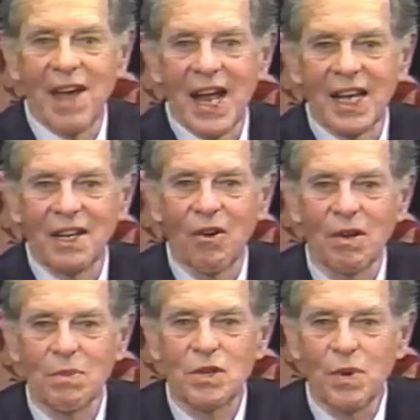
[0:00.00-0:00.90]
valley,
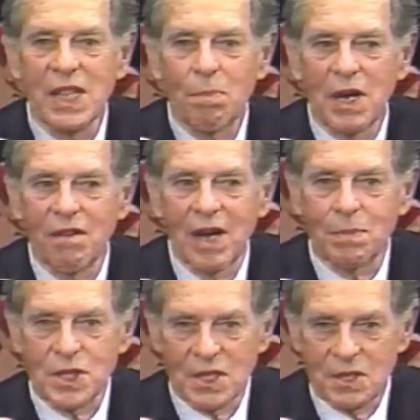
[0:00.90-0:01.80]
going between the pair of
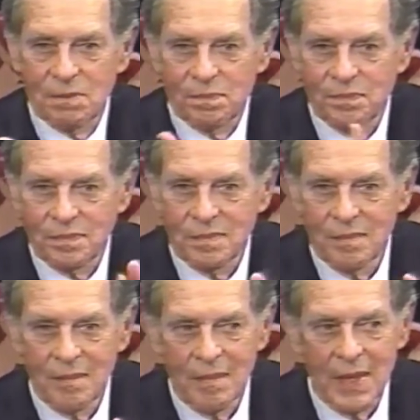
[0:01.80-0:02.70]
opposites.
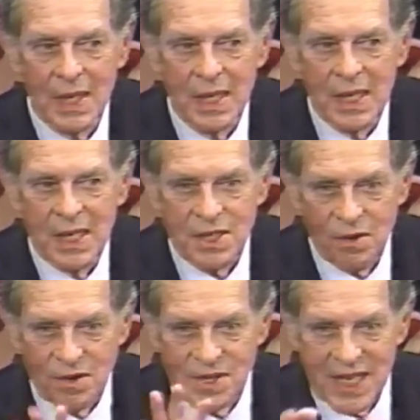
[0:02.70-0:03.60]

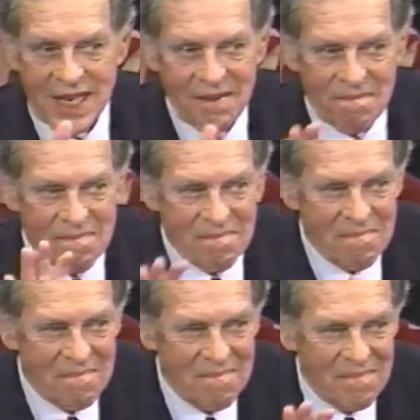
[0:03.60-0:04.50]
So you see,
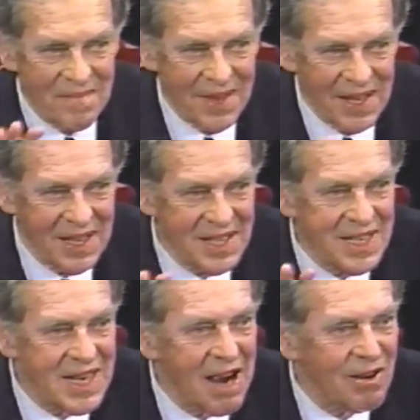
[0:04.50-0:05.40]
this
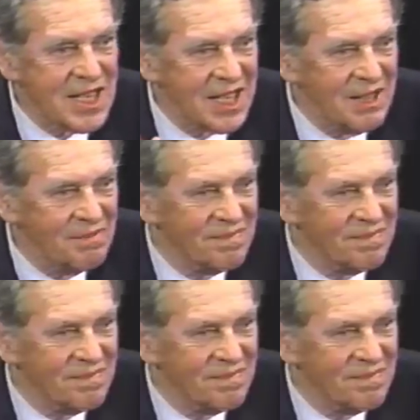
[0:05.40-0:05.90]
is heresy.